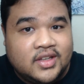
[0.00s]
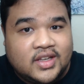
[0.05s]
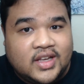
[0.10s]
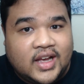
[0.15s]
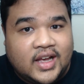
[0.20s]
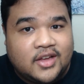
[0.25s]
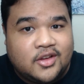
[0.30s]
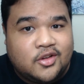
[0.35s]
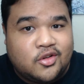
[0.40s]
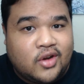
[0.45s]

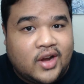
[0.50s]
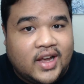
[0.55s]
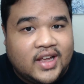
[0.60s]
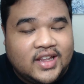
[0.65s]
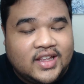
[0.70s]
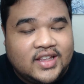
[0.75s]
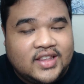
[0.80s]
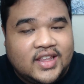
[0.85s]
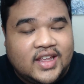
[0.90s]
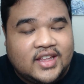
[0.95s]
Kai cry
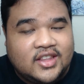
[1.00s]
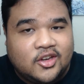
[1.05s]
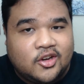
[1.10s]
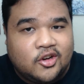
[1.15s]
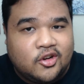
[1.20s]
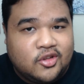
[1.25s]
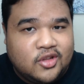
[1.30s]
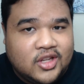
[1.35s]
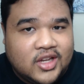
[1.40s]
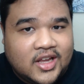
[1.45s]
like that? The
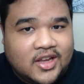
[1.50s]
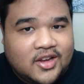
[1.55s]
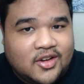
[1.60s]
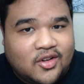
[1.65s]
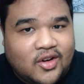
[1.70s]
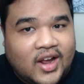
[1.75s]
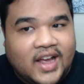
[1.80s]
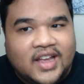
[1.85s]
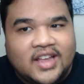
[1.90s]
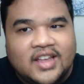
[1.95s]
girl you like
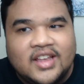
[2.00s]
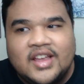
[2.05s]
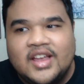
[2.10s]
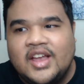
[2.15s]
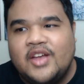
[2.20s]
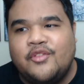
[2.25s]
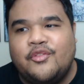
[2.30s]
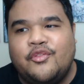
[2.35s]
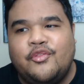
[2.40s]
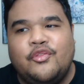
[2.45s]
cry?
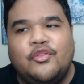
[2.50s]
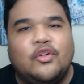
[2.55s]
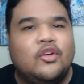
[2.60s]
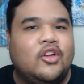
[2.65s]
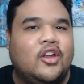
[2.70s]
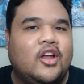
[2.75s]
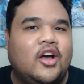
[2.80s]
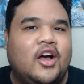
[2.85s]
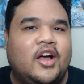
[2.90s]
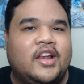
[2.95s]

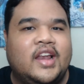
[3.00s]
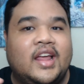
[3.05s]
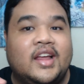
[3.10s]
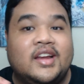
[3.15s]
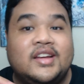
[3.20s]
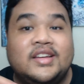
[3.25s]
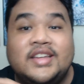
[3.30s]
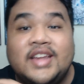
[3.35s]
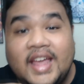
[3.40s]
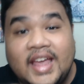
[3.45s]
Full on,
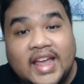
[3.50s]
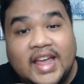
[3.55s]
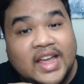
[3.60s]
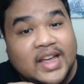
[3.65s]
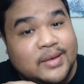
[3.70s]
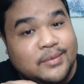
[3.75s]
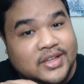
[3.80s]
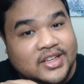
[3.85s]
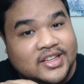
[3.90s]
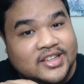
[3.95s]
like,
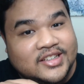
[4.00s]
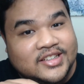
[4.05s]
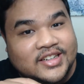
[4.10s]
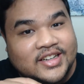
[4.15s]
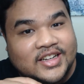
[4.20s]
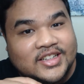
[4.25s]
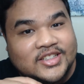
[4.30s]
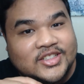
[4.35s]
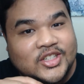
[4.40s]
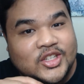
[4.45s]
damn,
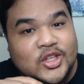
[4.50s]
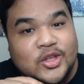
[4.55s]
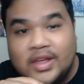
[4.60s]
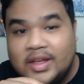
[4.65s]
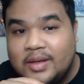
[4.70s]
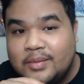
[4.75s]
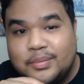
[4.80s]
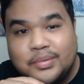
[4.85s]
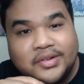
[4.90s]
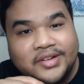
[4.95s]
Igarashi, you
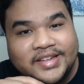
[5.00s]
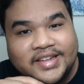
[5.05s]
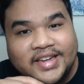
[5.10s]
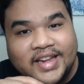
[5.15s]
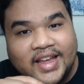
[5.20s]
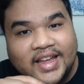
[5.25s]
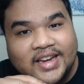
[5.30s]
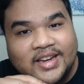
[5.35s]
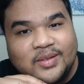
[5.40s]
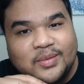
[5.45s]
ain't pulling
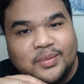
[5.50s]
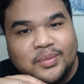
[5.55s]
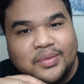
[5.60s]
any